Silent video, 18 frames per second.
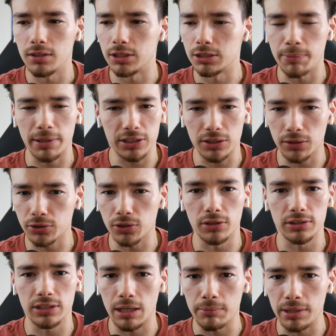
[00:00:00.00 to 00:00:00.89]
He's Mexico's
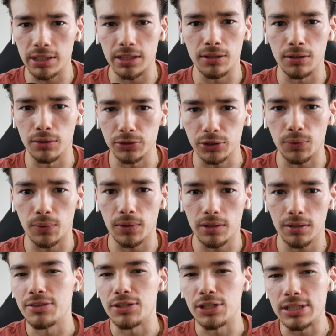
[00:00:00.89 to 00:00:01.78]
all-time leading goal
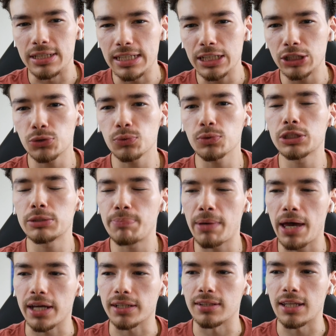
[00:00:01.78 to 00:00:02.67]
scorer. The
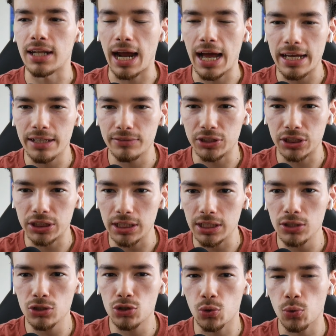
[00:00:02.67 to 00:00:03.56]
disrespect that I have
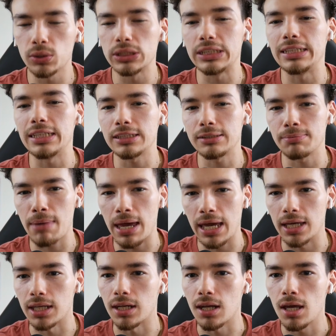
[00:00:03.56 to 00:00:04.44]
seen towards this
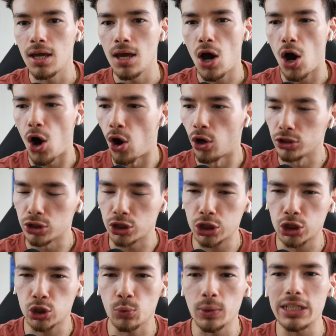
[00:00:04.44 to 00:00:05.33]
man on
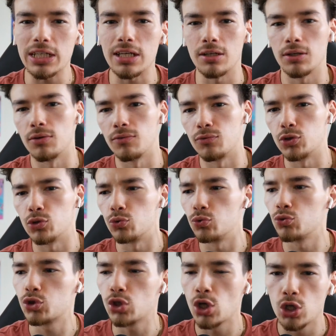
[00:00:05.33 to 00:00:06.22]
street
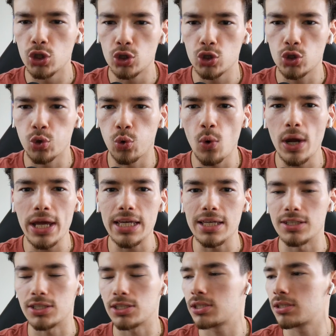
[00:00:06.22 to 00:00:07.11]
interviews,
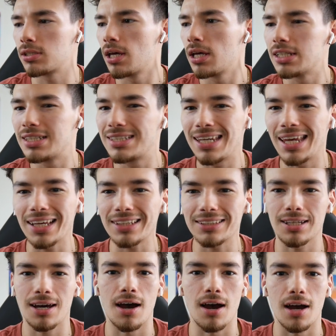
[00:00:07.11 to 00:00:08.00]
tweets,
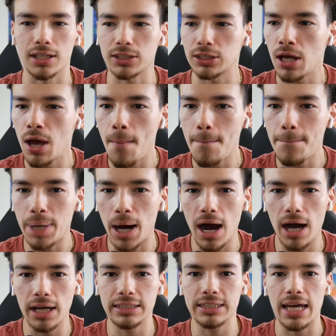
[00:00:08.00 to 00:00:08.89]
TikToks,
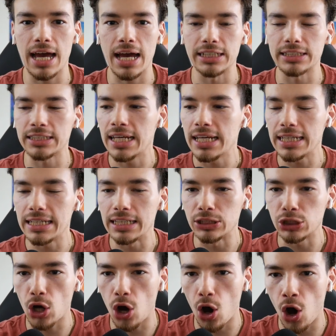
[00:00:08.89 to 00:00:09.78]
podcasts
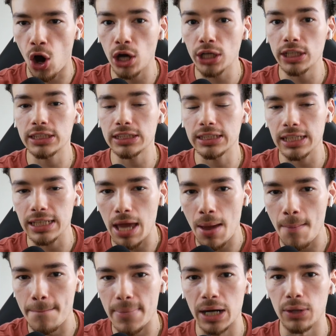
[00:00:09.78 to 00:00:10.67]
is honestly
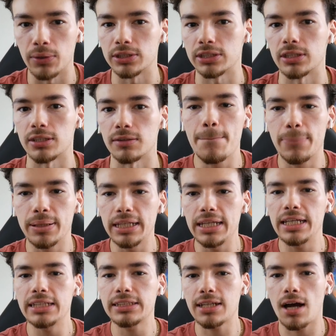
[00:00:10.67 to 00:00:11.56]
embarrassing.
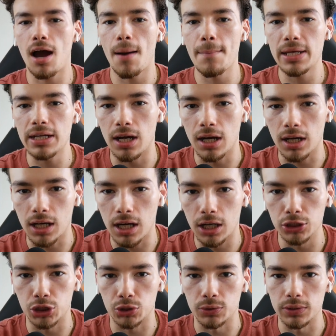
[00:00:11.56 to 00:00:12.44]
Please comment a
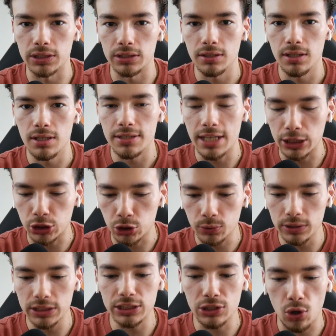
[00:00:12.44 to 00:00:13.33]
country that
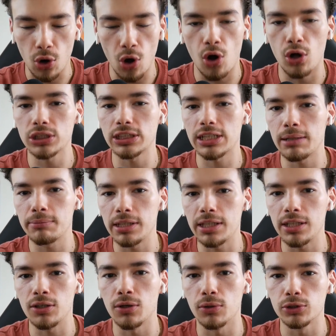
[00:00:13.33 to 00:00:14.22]
treats their all-time
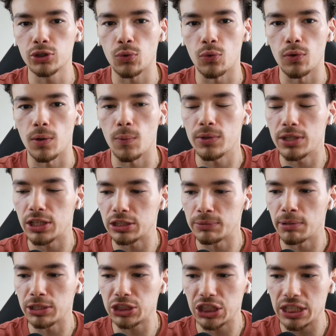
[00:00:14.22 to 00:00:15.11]
leading goal scorer with
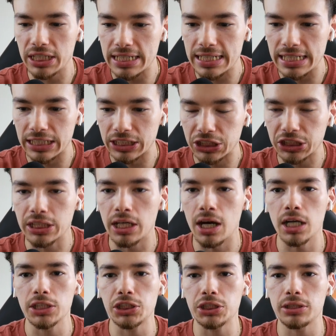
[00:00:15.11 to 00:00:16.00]
as much
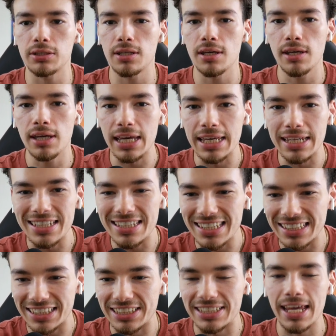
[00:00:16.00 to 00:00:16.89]
disgust and
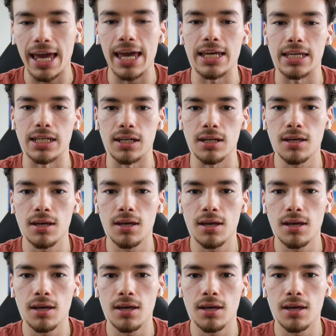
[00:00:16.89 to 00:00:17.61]
disdain